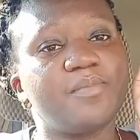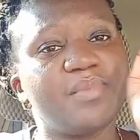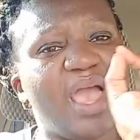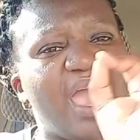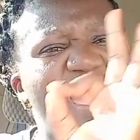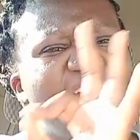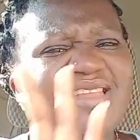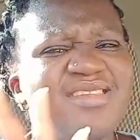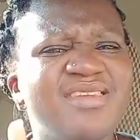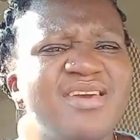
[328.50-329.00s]

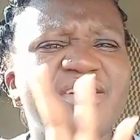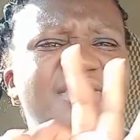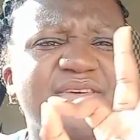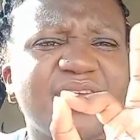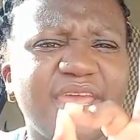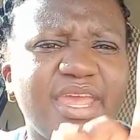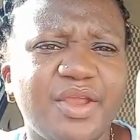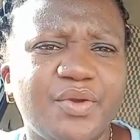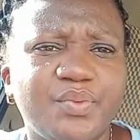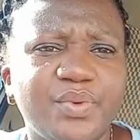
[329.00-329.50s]
another
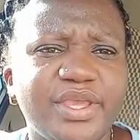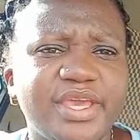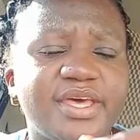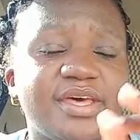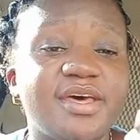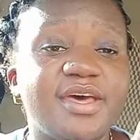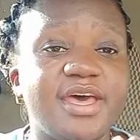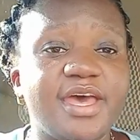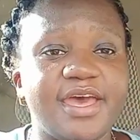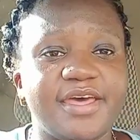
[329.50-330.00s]
area
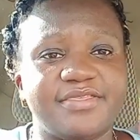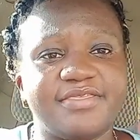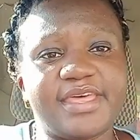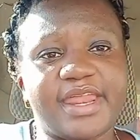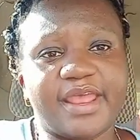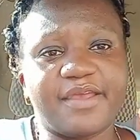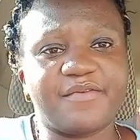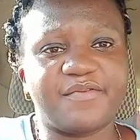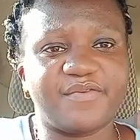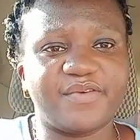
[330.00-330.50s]
that
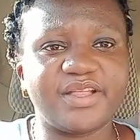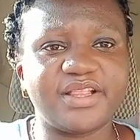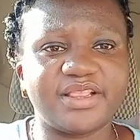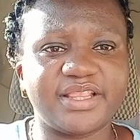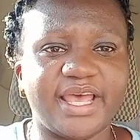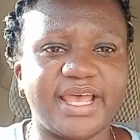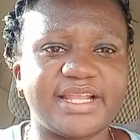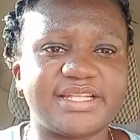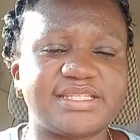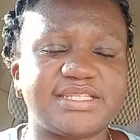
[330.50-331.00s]
I feel
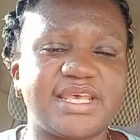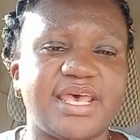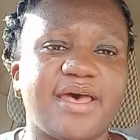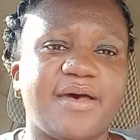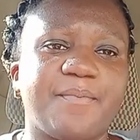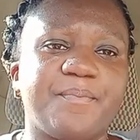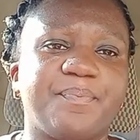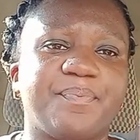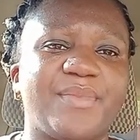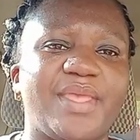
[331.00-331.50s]
that
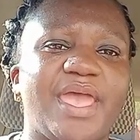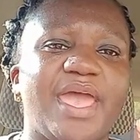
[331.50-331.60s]
um,